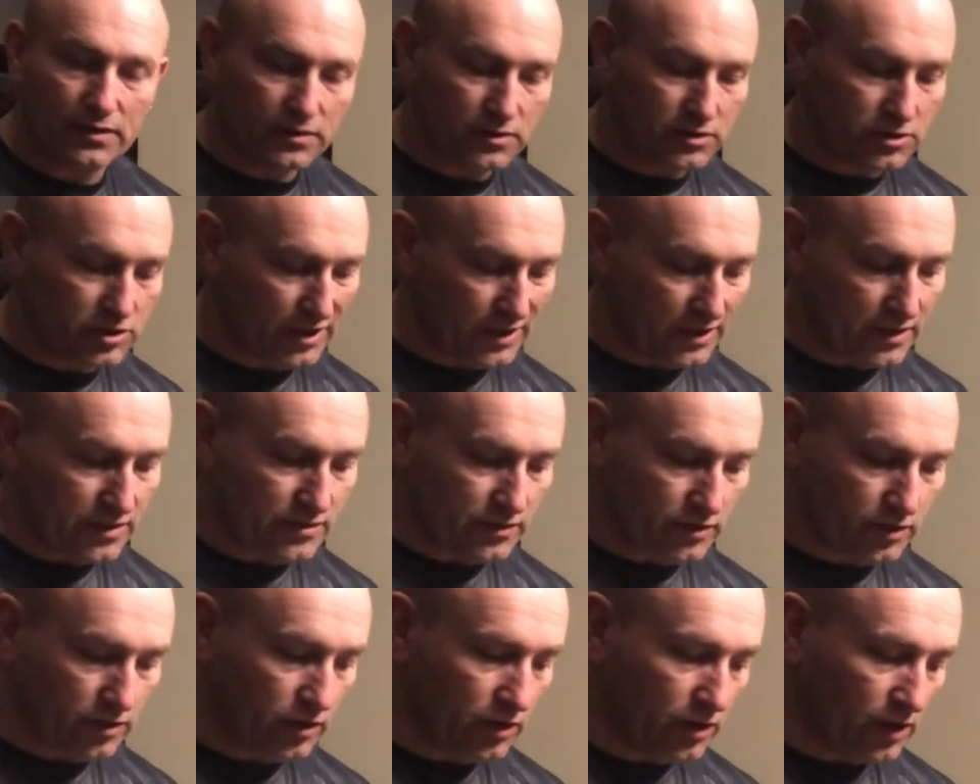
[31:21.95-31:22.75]
Jakey's a
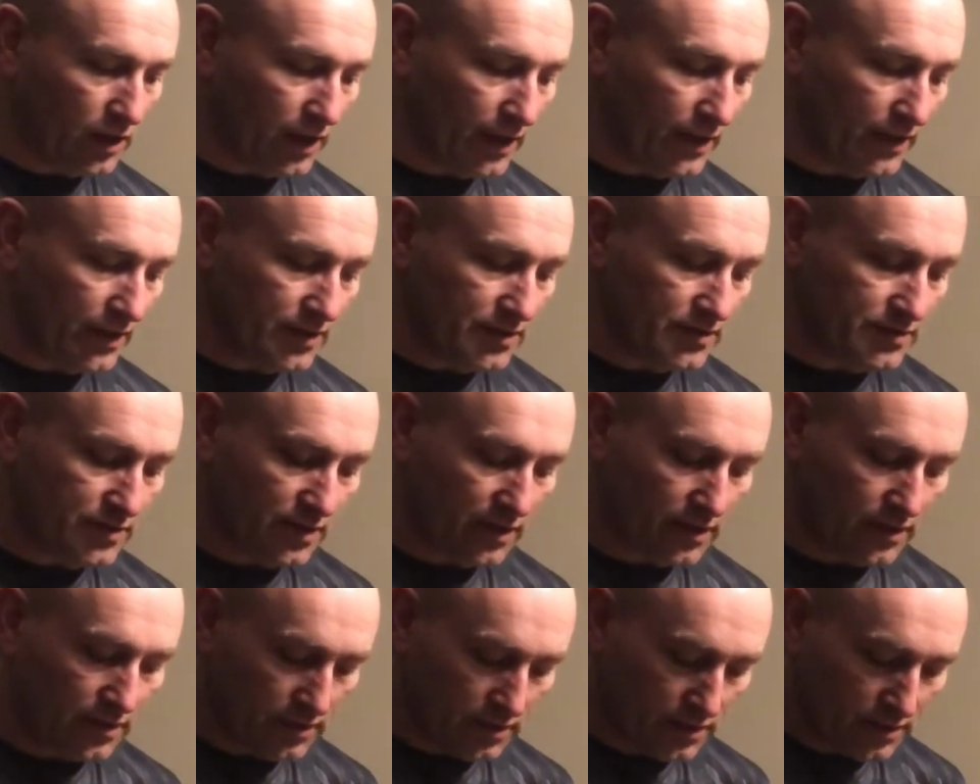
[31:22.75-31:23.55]
good guy. He's
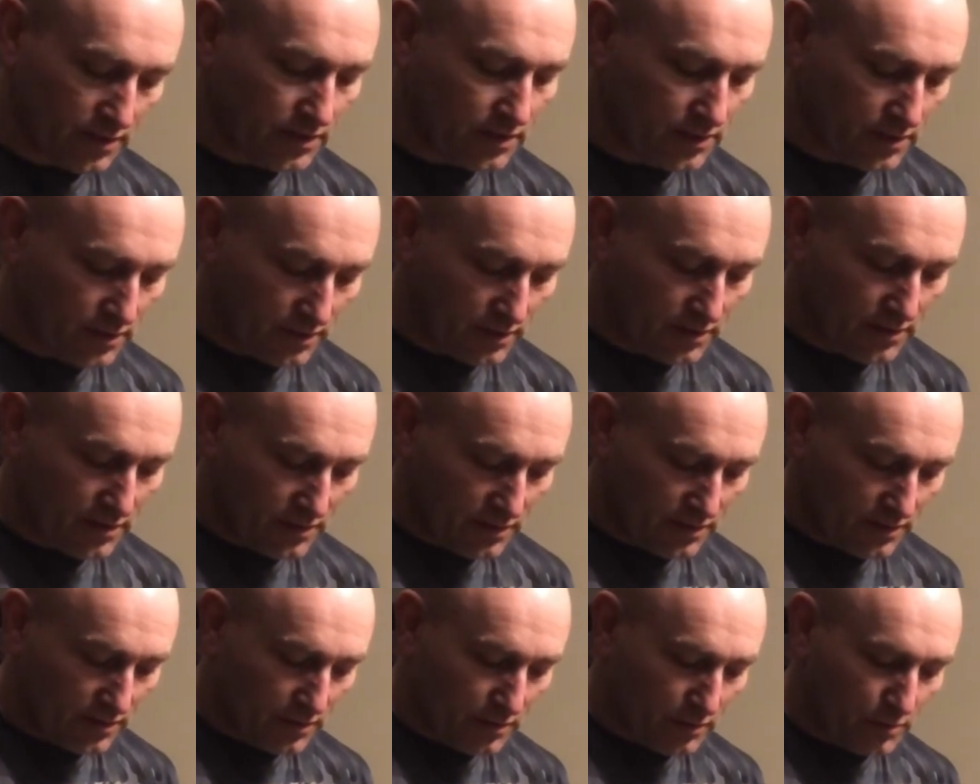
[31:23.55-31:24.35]
a
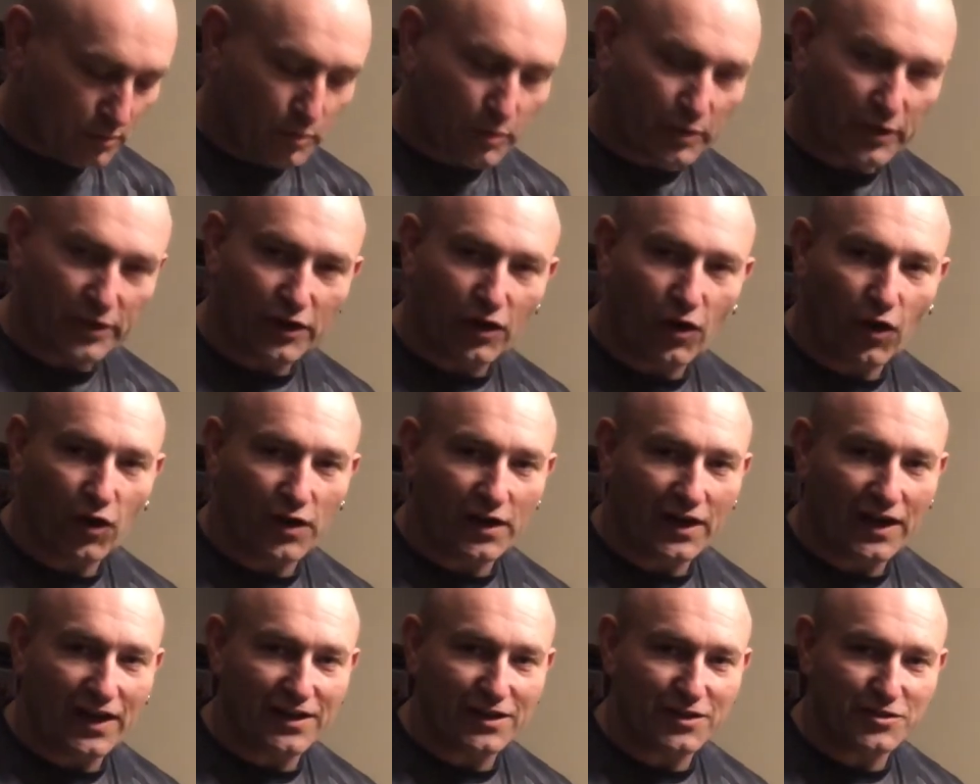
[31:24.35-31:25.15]
pretty
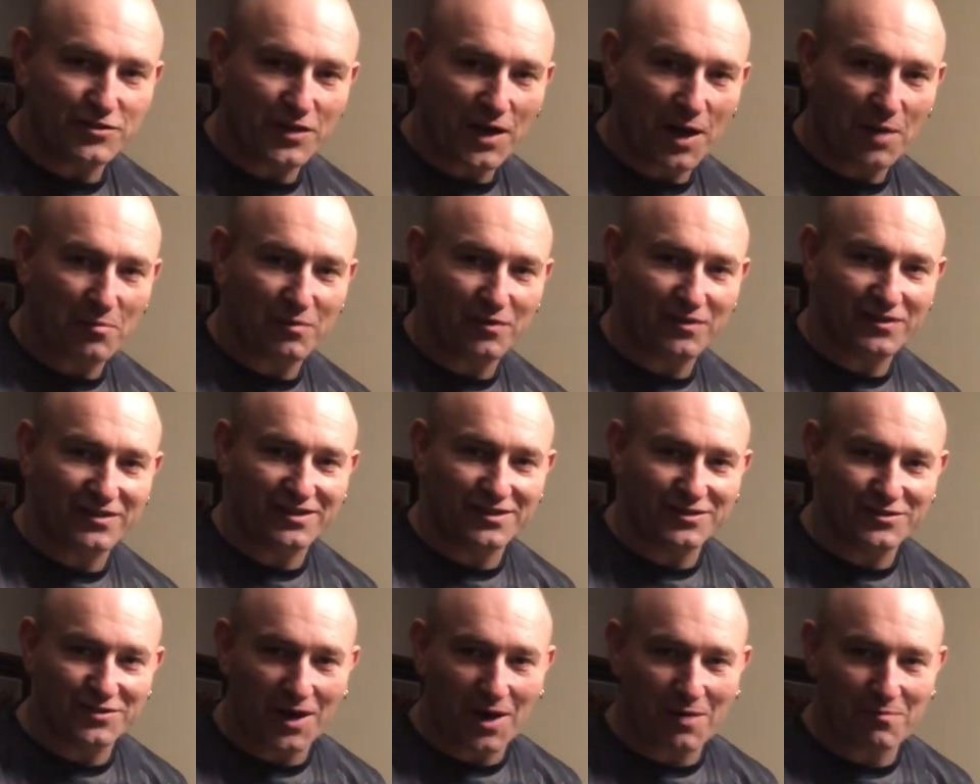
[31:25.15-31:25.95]
hard-headed trapper to
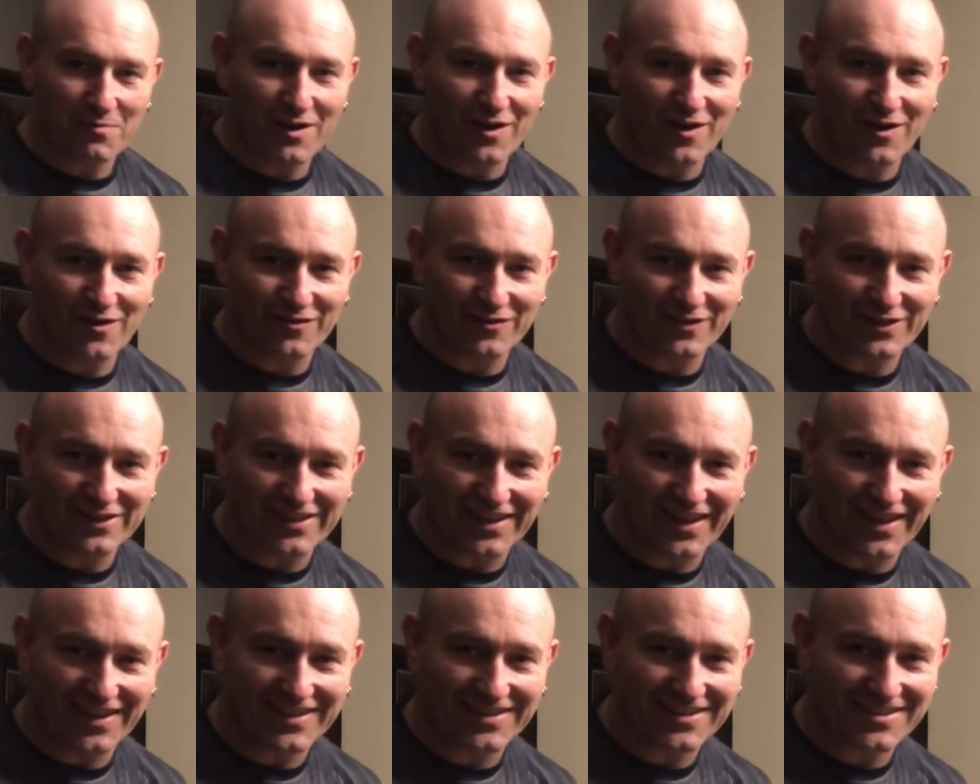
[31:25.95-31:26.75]
trap every
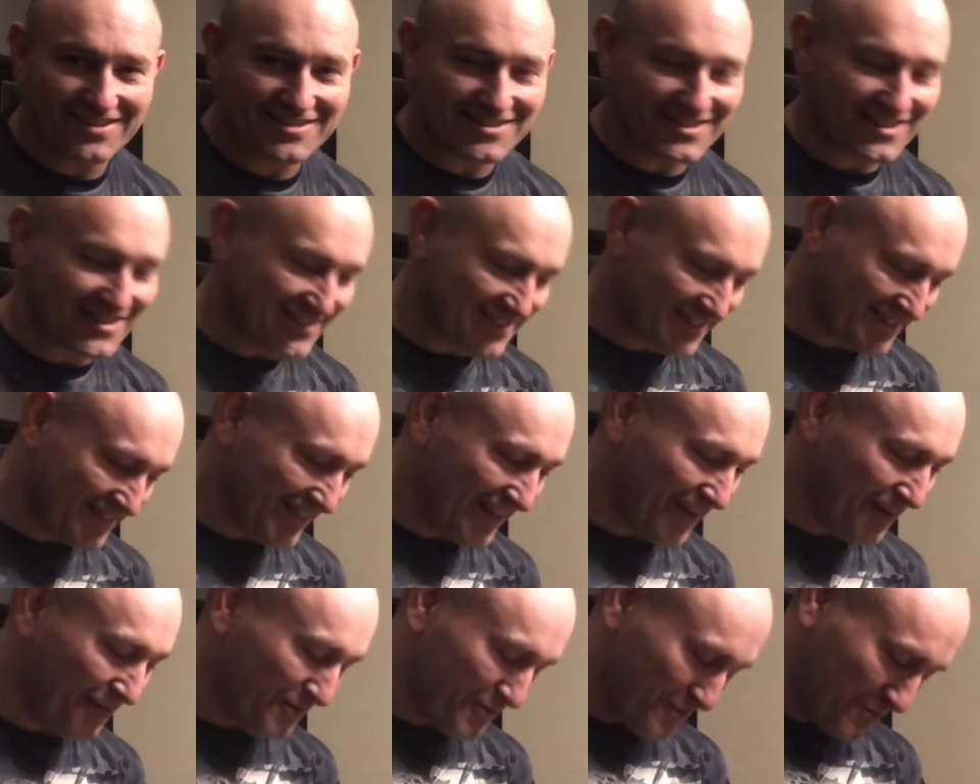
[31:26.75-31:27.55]
day of the season.
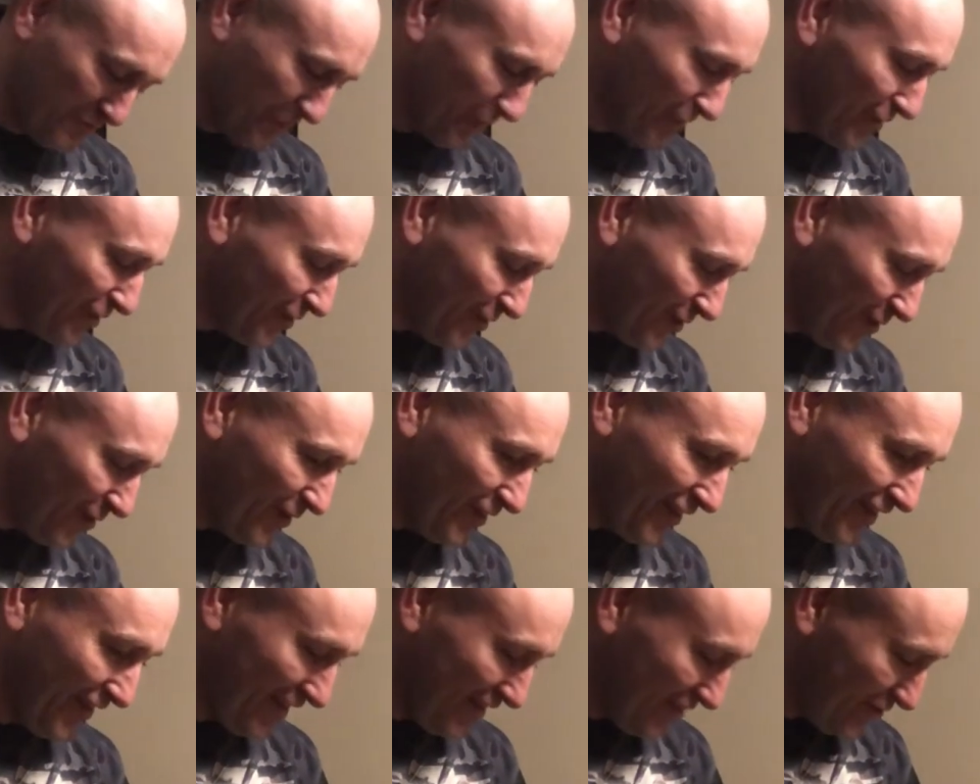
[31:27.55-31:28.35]
That was pretty cool.
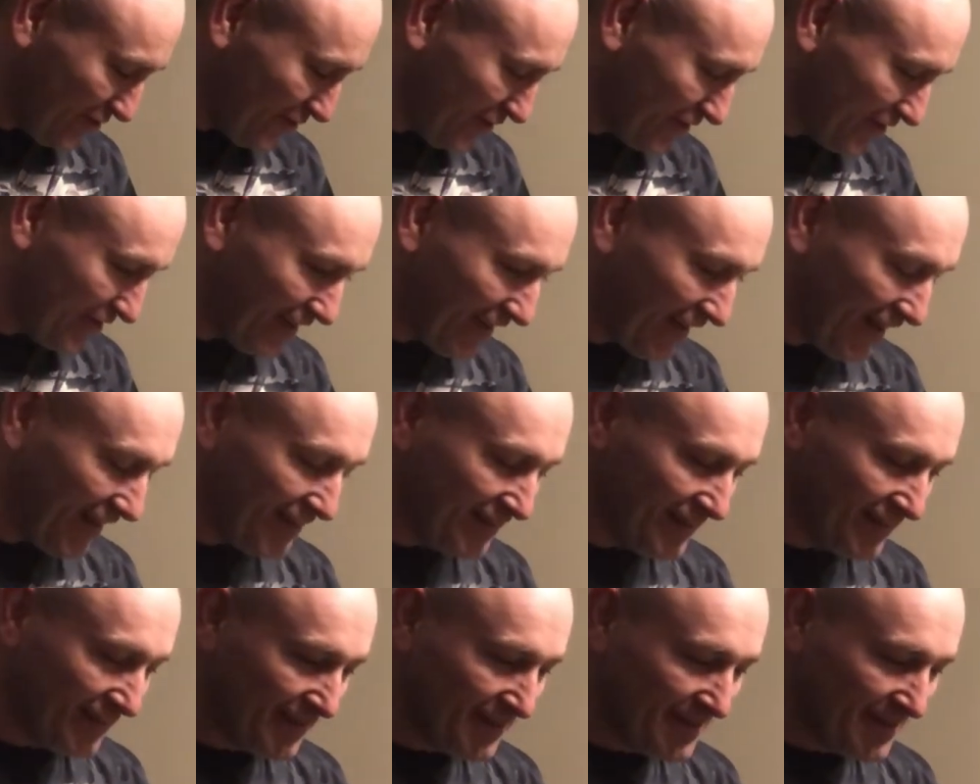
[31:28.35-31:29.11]
I enjoyed that.